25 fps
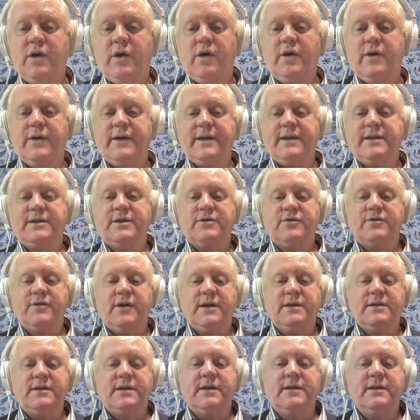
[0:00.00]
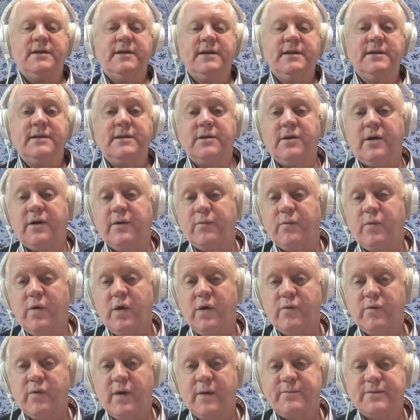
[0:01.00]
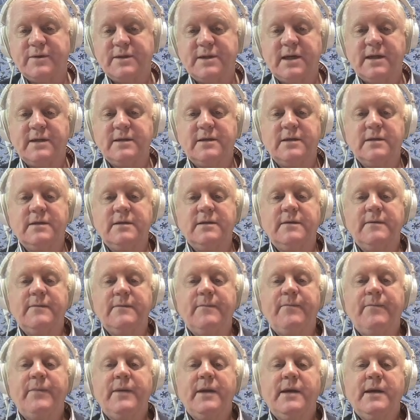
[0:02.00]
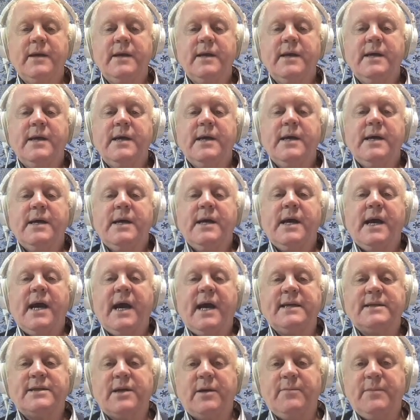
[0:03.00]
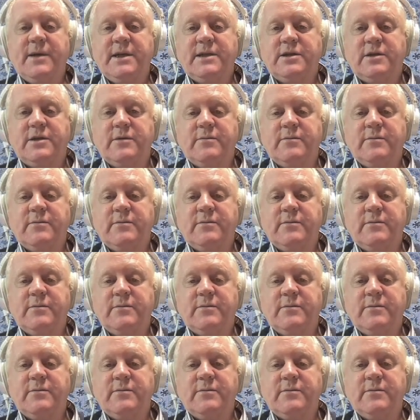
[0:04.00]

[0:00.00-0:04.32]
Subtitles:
on instructor is not well represented. As I mentioned